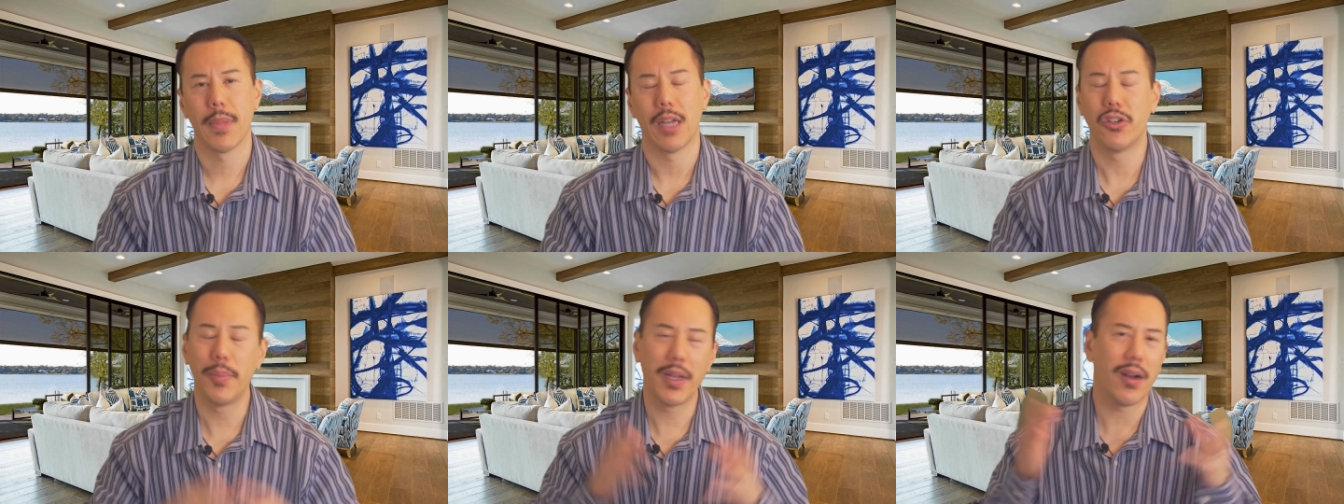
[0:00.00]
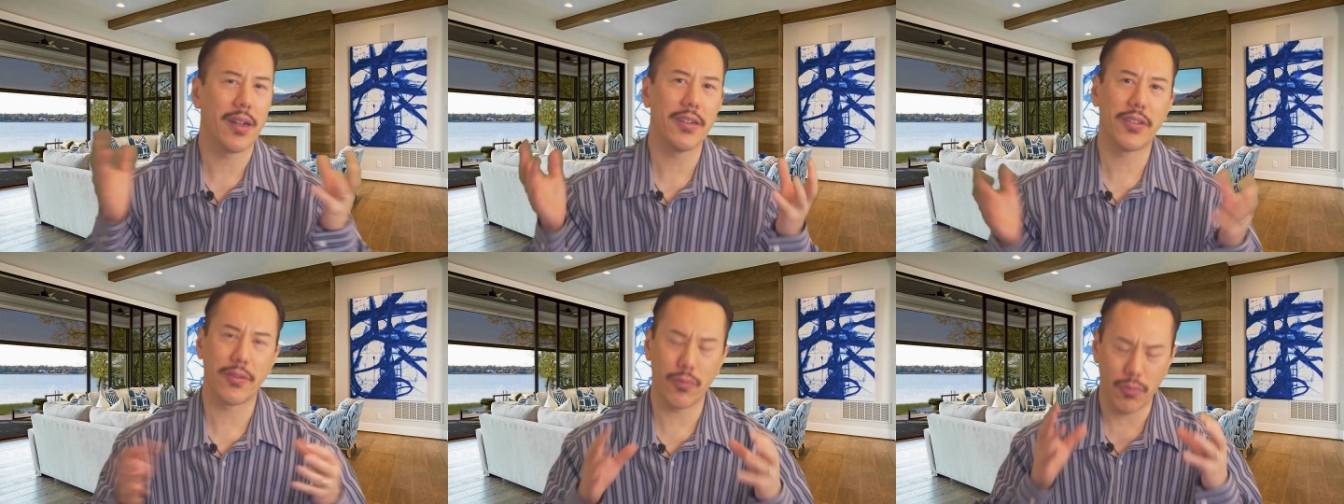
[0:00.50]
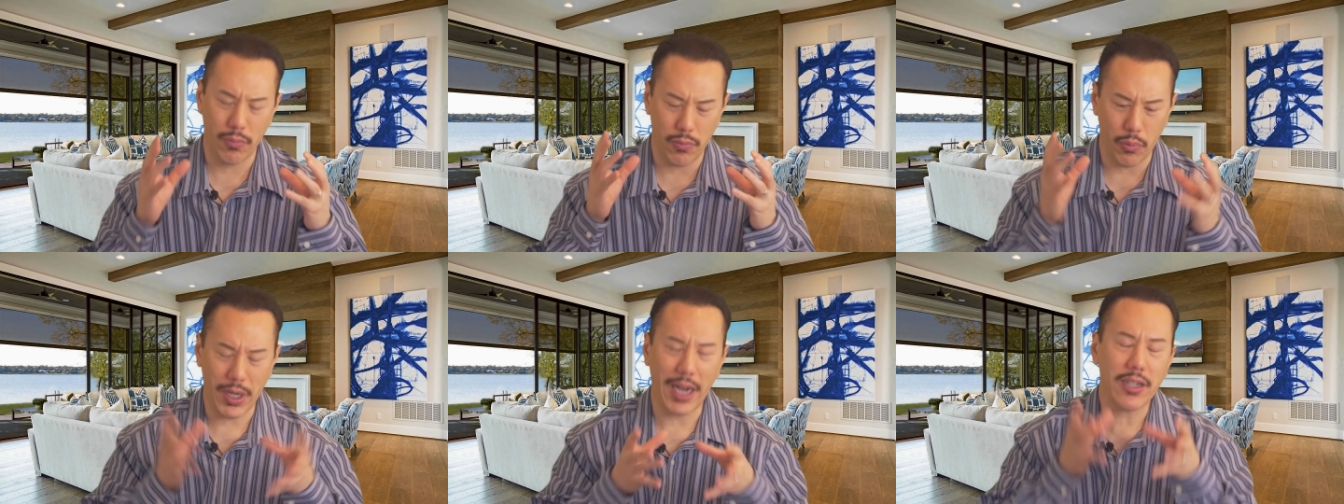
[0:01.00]
To be honest,
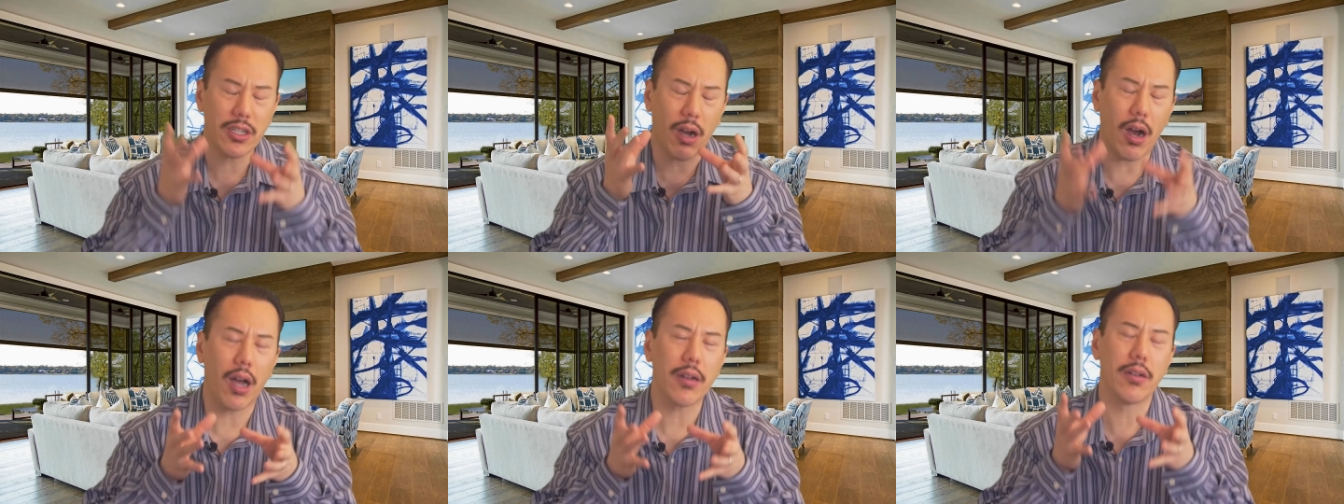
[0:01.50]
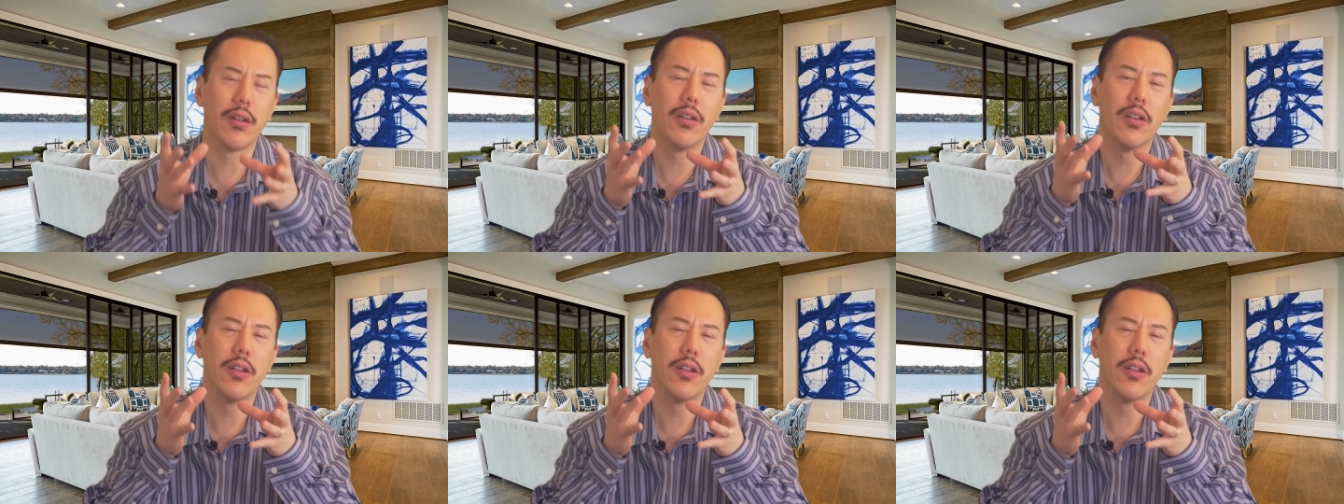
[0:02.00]
when I taught